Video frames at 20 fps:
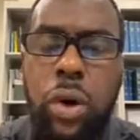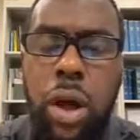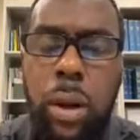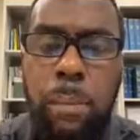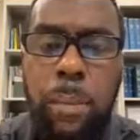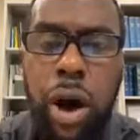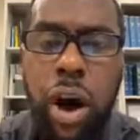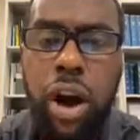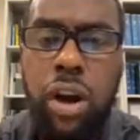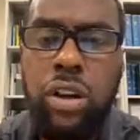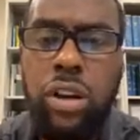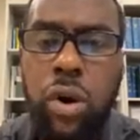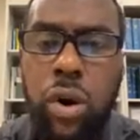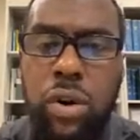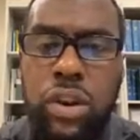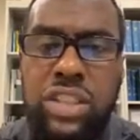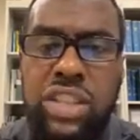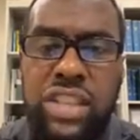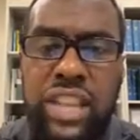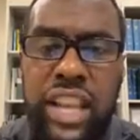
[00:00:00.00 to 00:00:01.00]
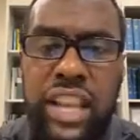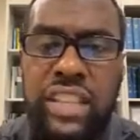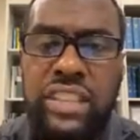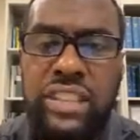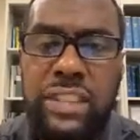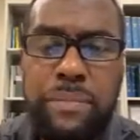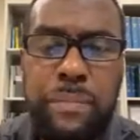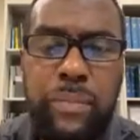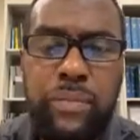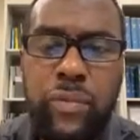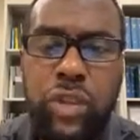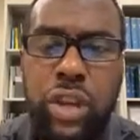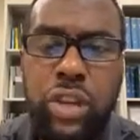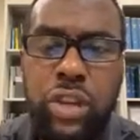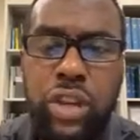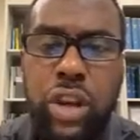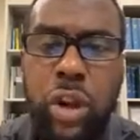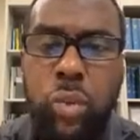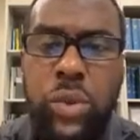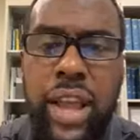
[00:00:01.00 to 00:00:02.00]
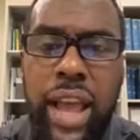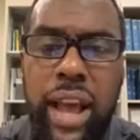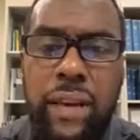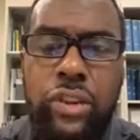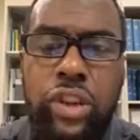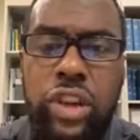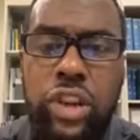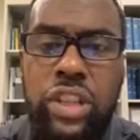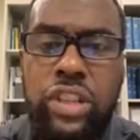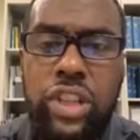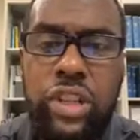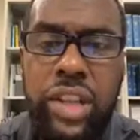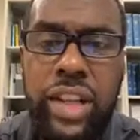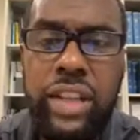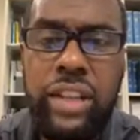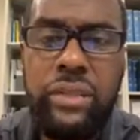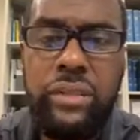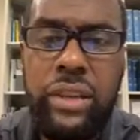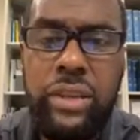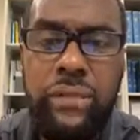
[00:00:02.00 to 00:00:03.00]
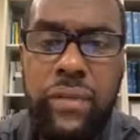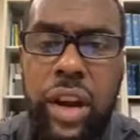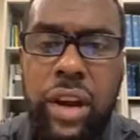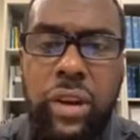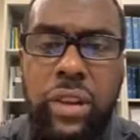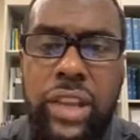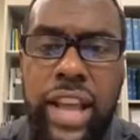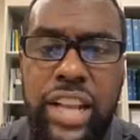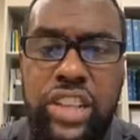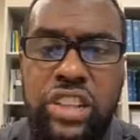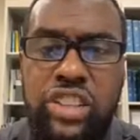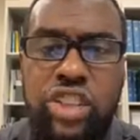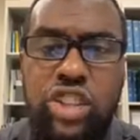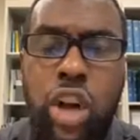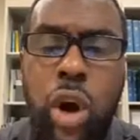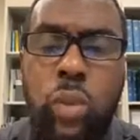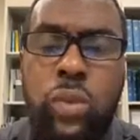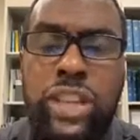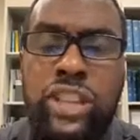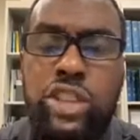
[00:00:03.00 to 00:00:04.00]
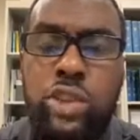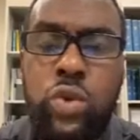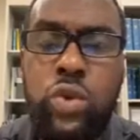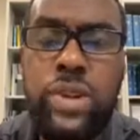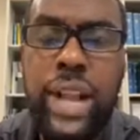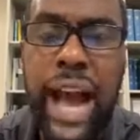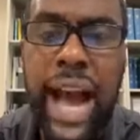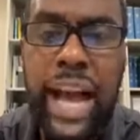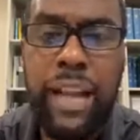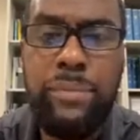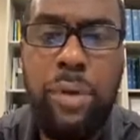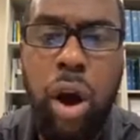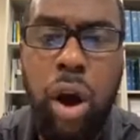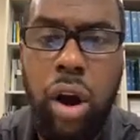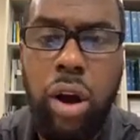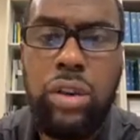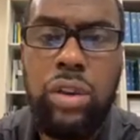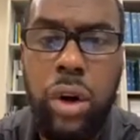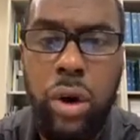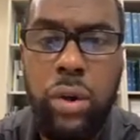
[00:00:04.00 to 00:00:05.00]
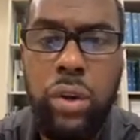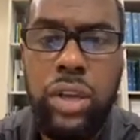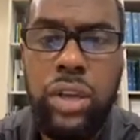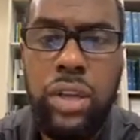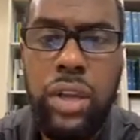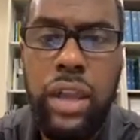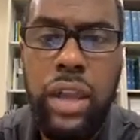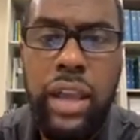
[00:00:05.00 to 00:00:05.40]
Paul Koch says, we have good, clean, fair elections. No, we do not, Paul Koch.